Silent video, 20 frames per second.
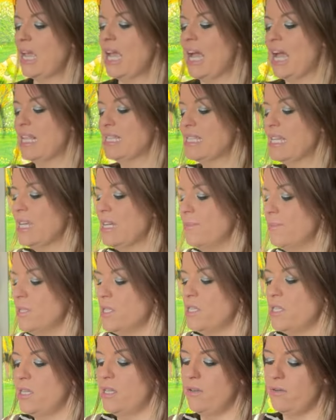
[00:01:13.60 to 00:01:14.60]
And deck number
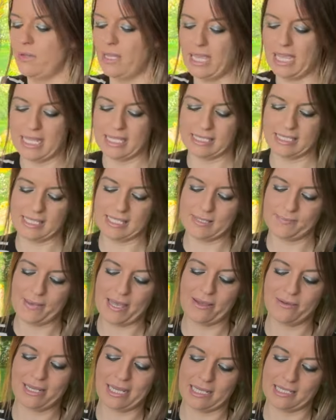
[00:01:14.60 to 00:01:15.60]
two is the
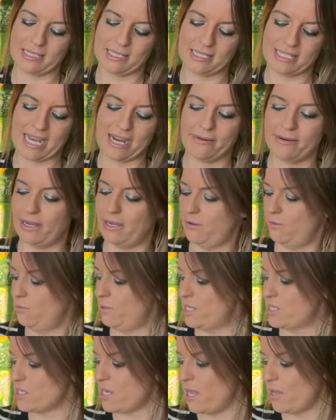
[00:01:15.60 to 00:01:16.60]
Spellcaster tarot,
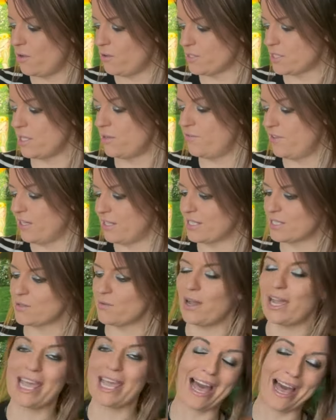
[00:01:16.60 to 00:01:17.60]
which I also feel is
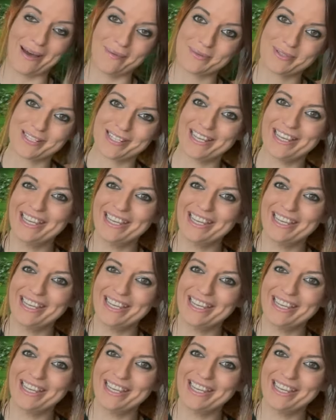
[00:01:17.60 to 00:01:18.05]
quite apt.